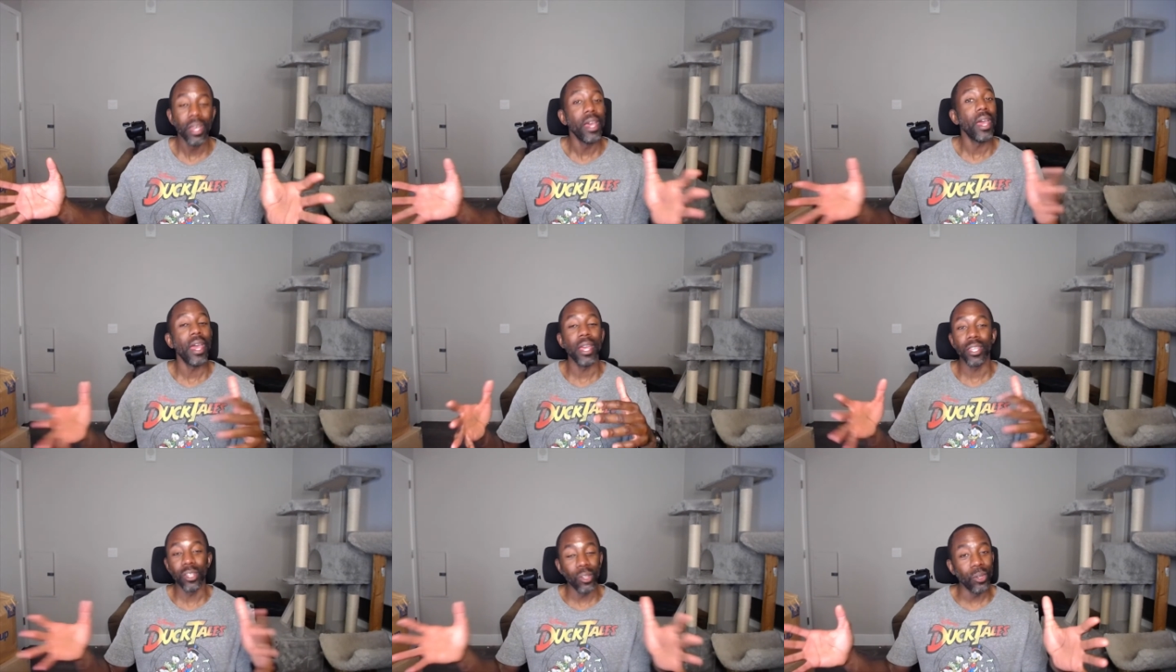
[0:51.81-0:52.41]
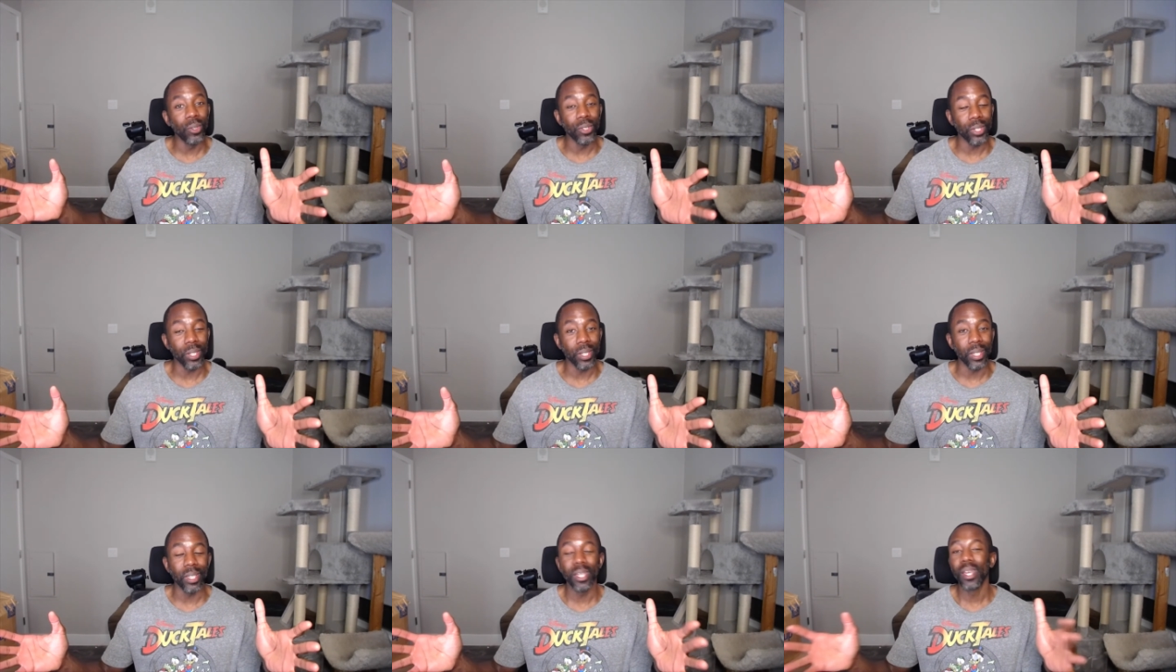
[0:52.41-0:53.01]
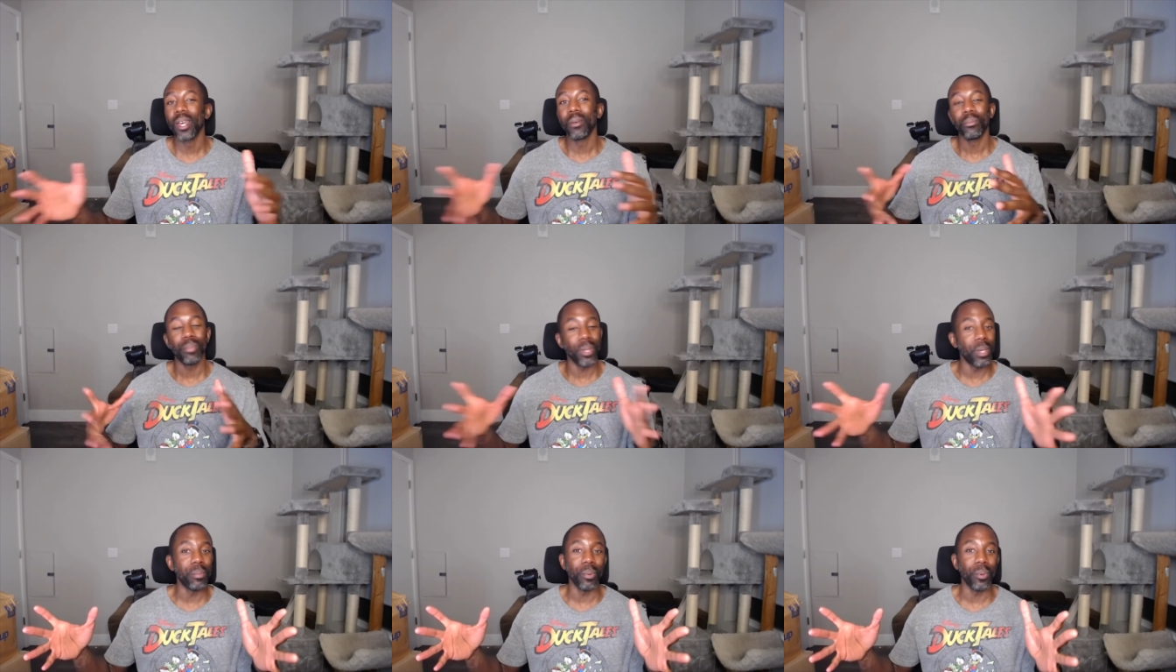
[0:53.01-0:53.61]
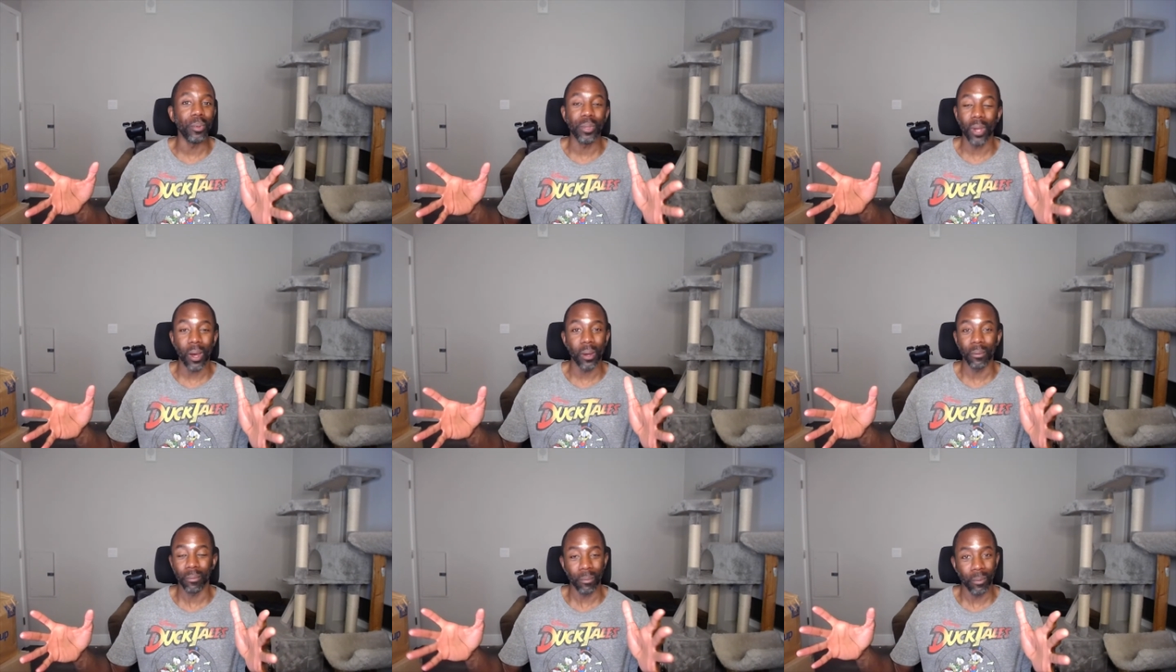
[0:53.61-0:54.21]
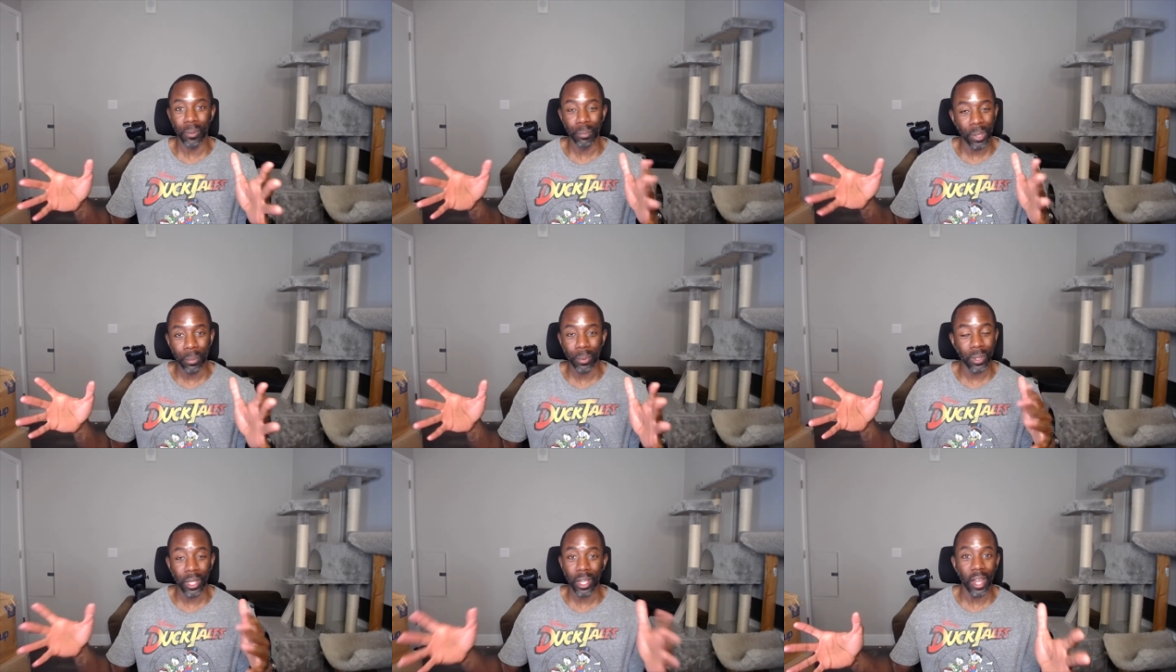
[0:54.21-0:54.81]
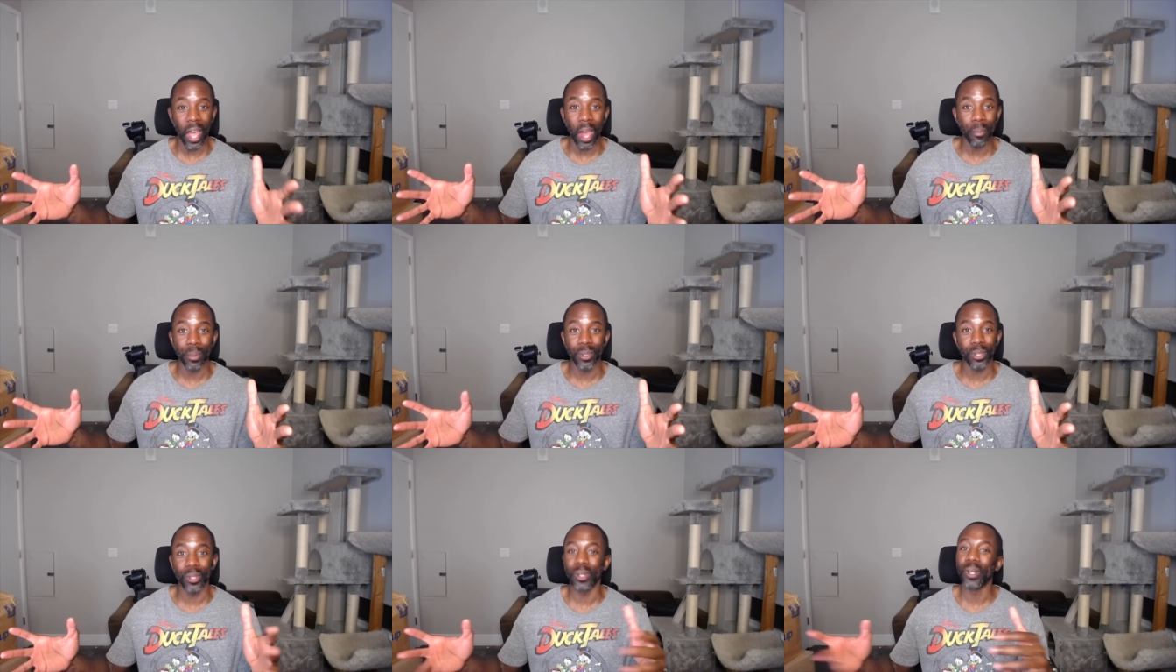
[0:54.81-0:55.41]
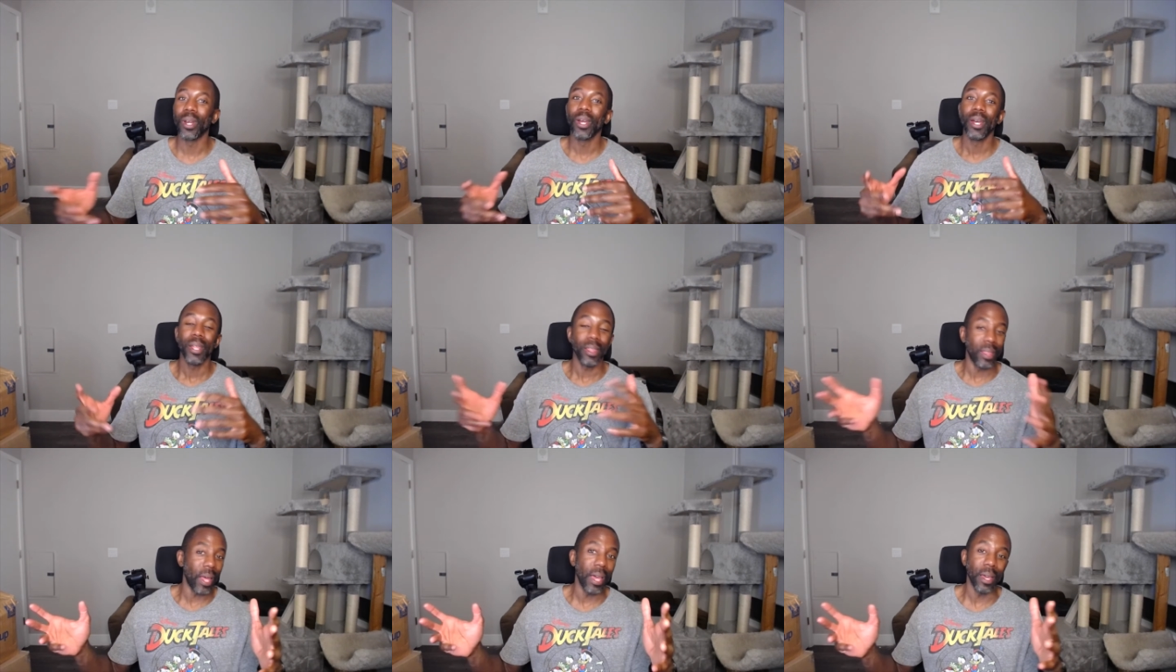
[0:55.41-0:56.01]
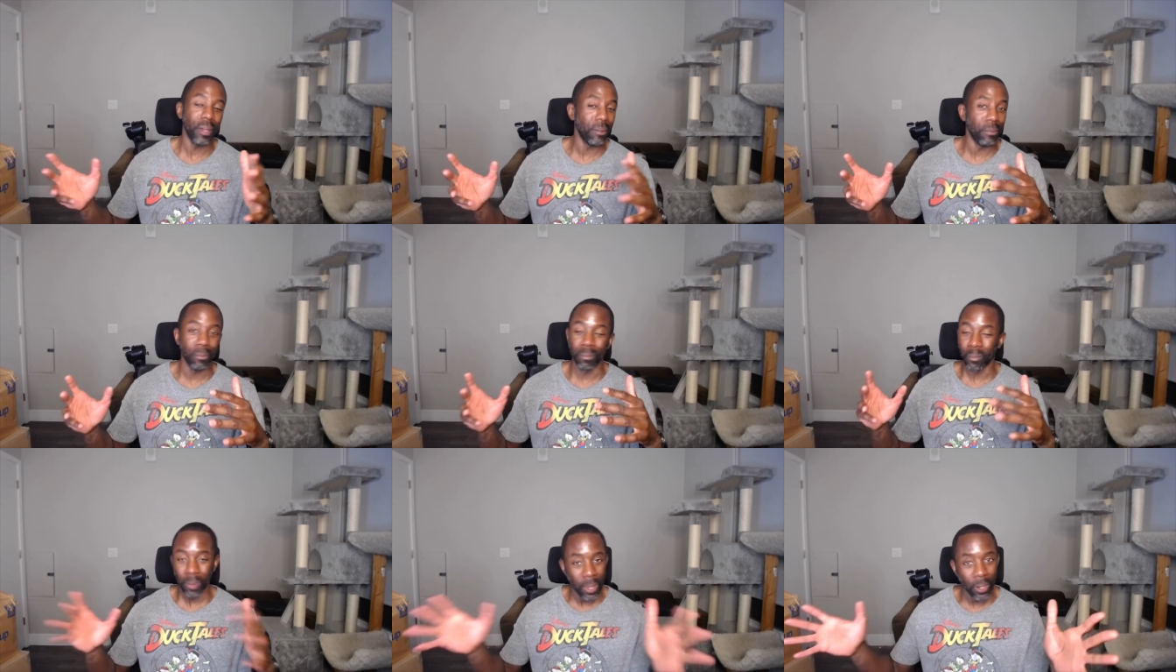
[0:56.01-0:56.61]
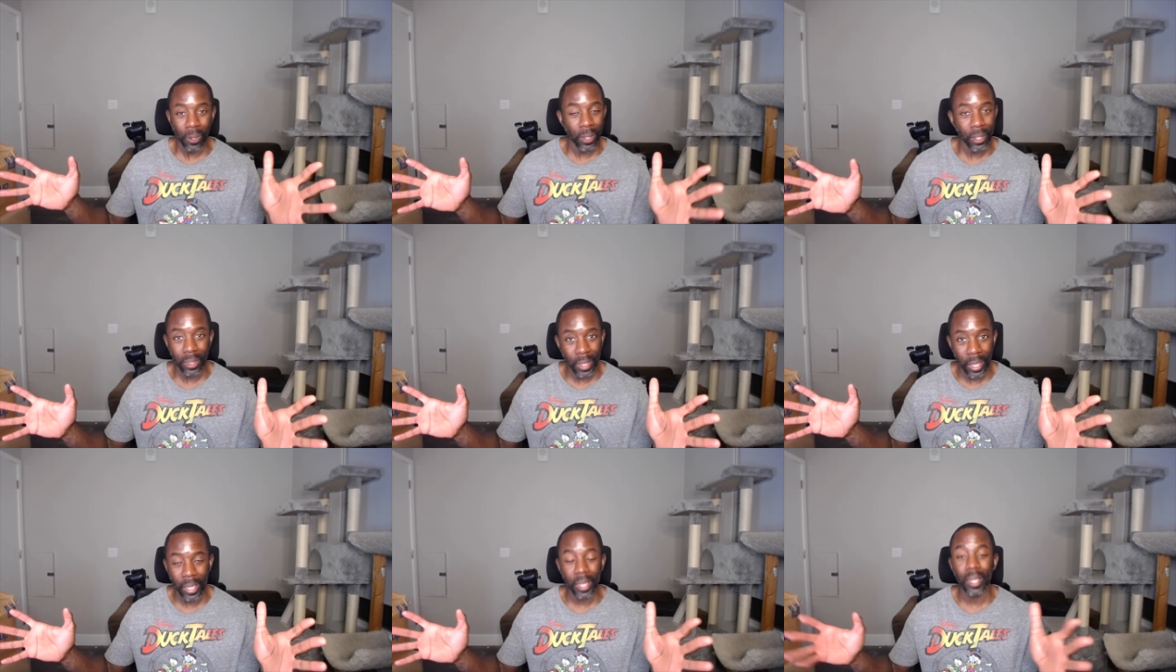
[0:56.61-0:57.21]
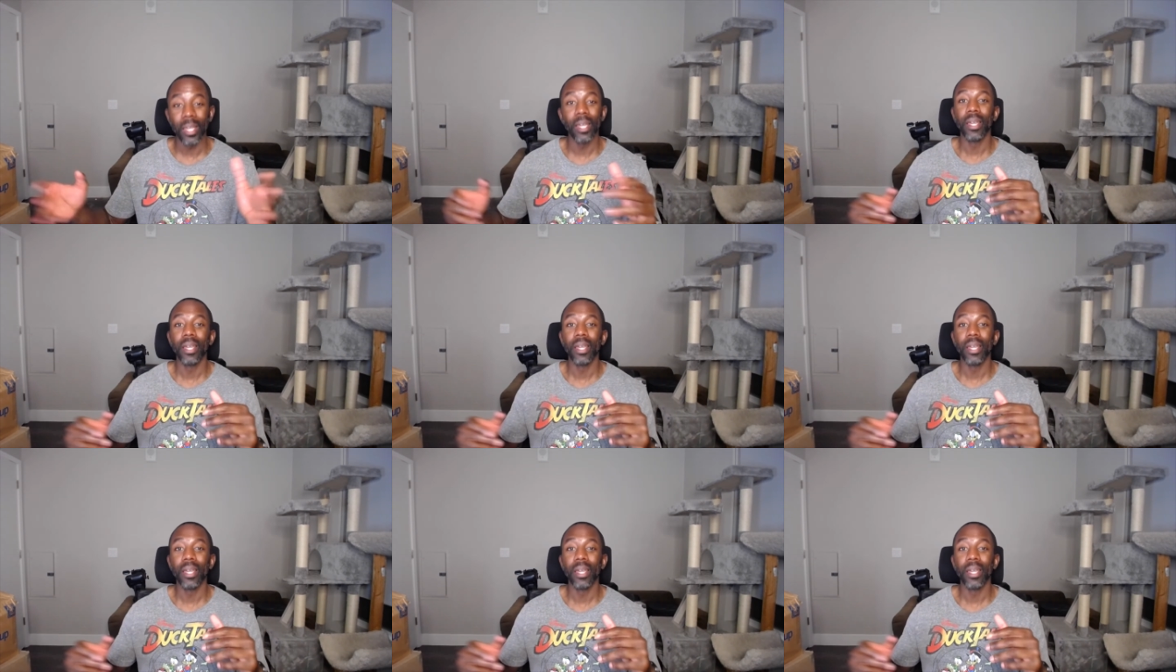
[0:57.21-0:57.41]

And usually when people think of aperture, they literally think,